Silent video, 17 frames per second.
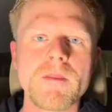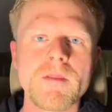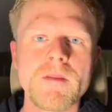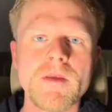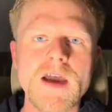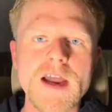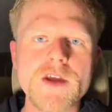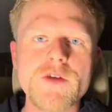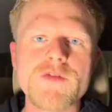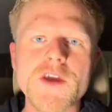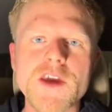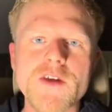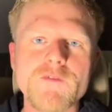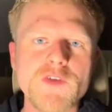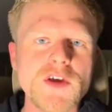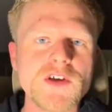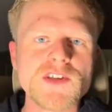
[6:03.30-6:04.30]
How do you think
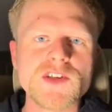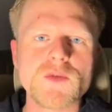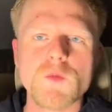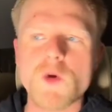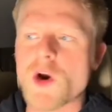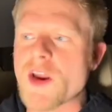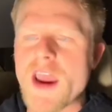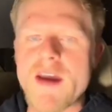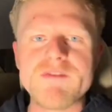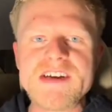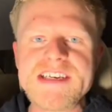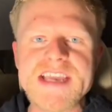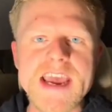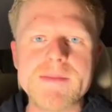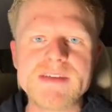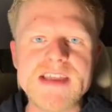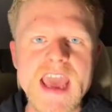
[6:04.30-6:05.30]
it feels to work every
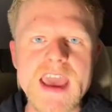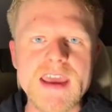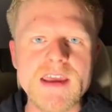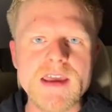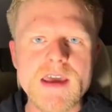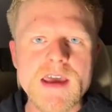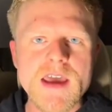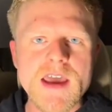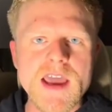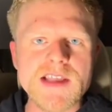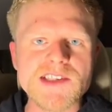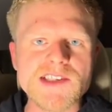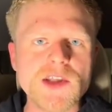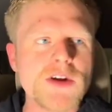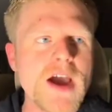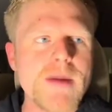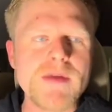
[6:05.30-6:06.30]
damn day and
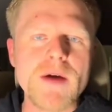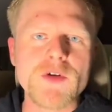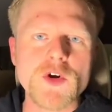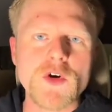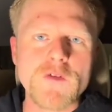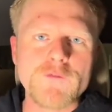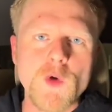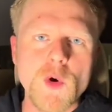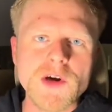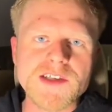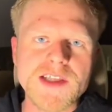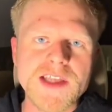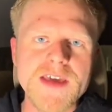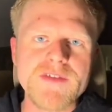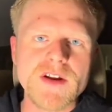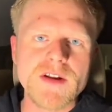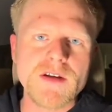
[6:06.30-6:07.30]
still not be able to afford to
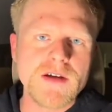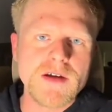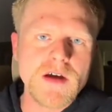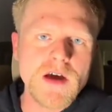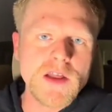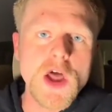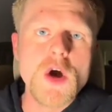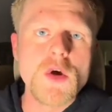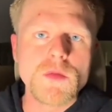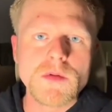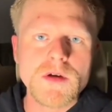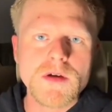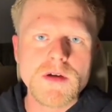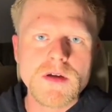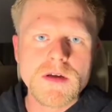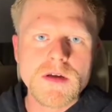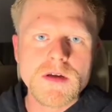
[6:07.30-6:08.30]
live alone?
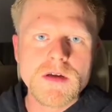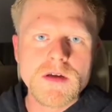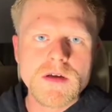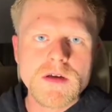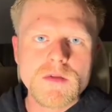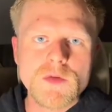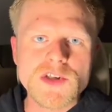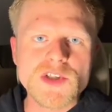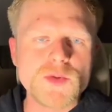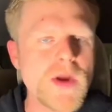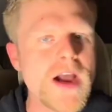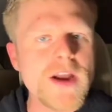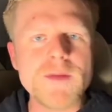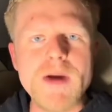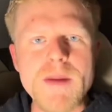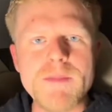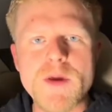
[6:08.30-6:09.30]
We're
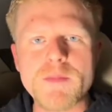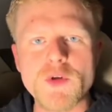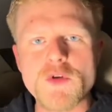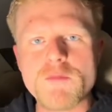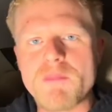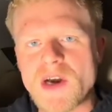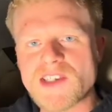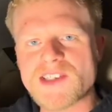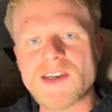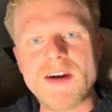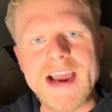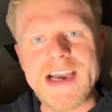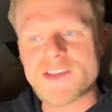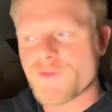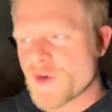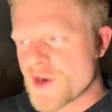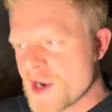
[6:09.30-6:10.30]
surrounded by people who bust their
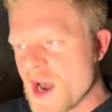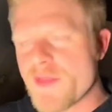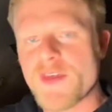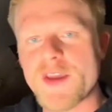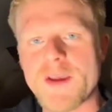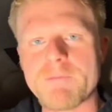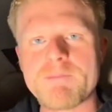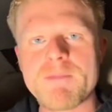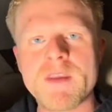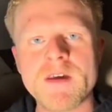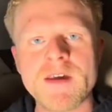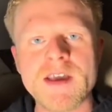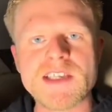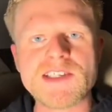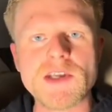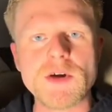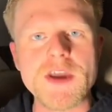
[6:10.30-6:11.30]
ass for nothing
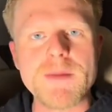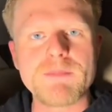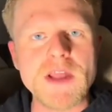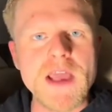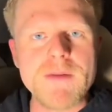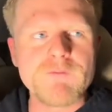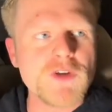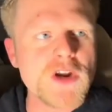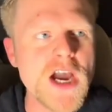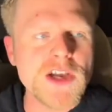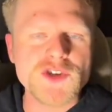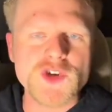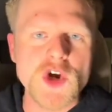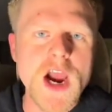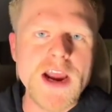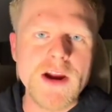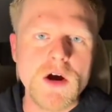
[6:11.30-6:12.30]
and still get blamed for not
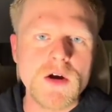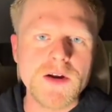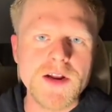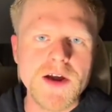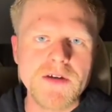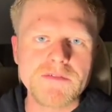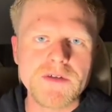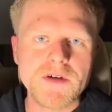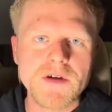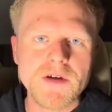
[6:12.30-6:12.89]
trying hard enough.